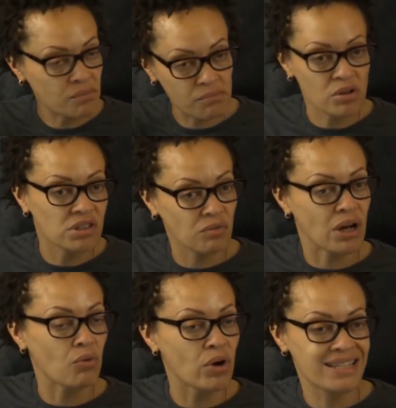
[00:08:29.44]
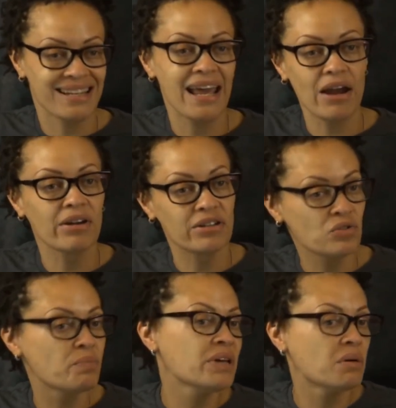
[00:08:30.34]
Most of what I want is inheritance
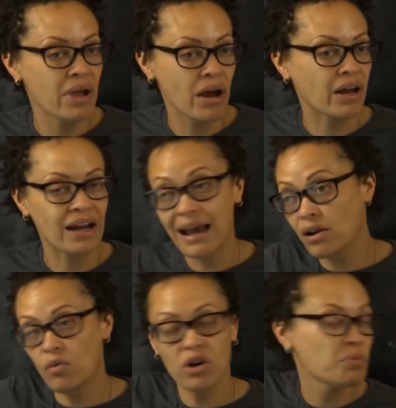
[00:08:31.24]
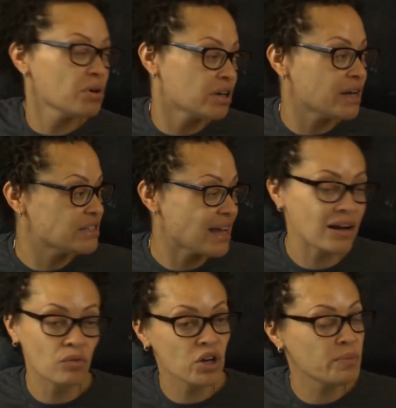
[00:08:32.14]
to be American. I don't want to be on a nation state. I
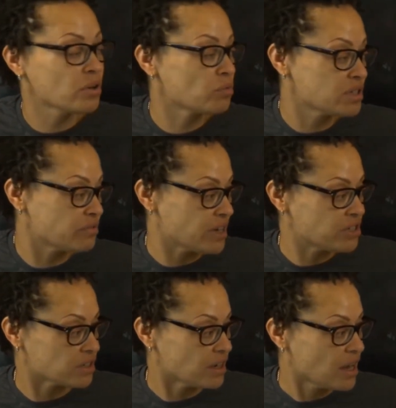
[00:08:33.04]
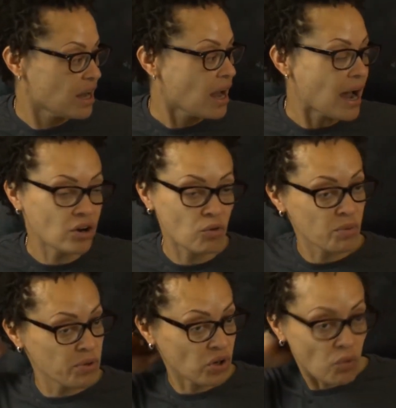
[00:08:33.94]
don't want to be on a reservation. I don't
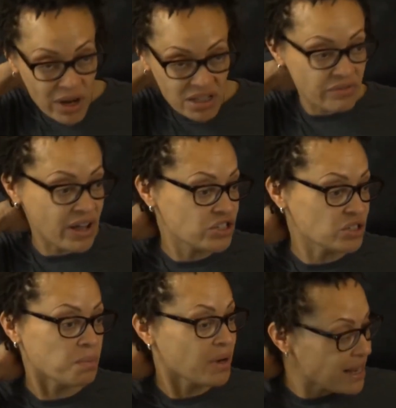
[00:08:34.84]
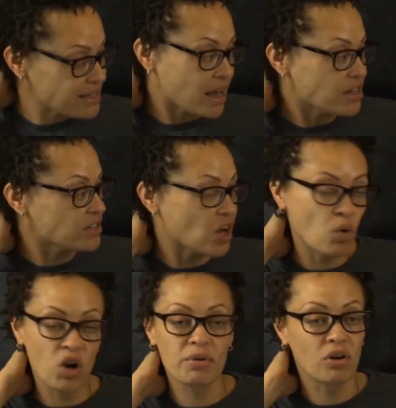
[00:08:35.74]
want to be on a reservation, a plantation. I
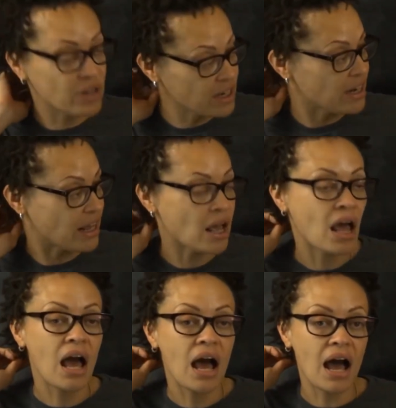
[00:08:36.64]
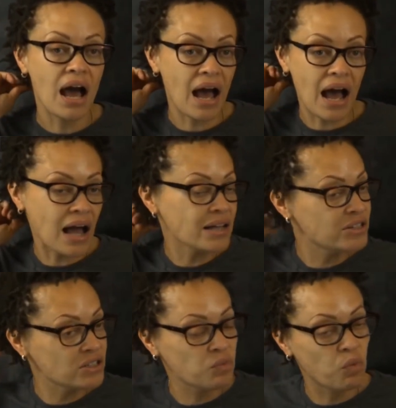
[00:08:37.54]
don't want to be on none of that. I
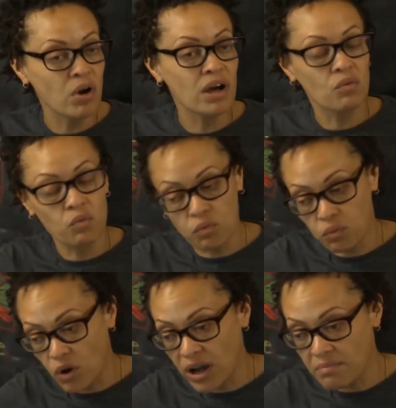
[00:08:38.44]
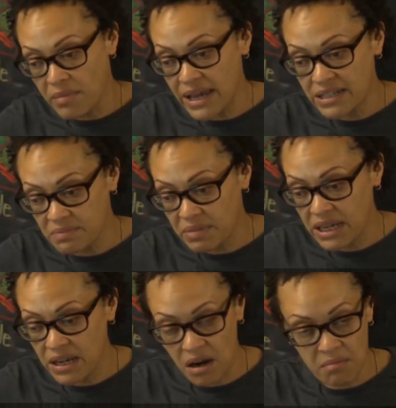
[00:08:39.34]
just want what makes
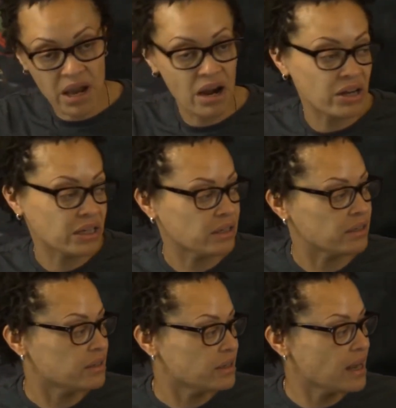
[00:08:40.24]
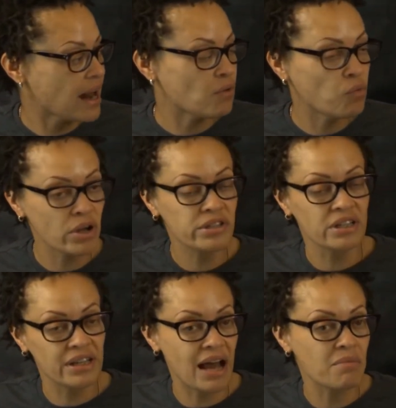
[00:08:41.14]
me American. And I want
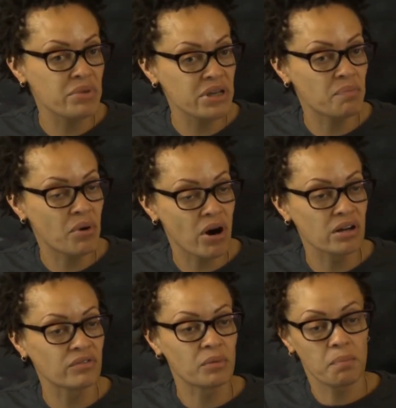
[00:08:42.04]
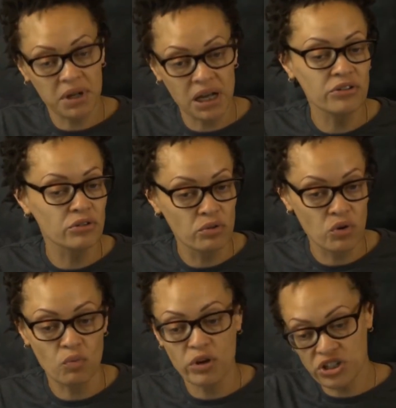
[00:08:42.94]
to not be a part of a plundered
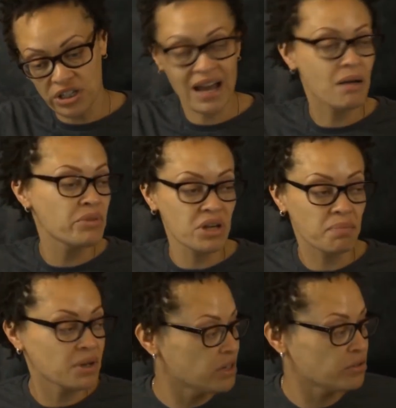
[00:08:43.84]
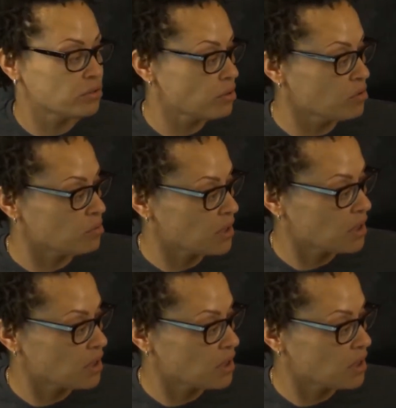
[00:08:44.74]
group. We should not be a plundered group.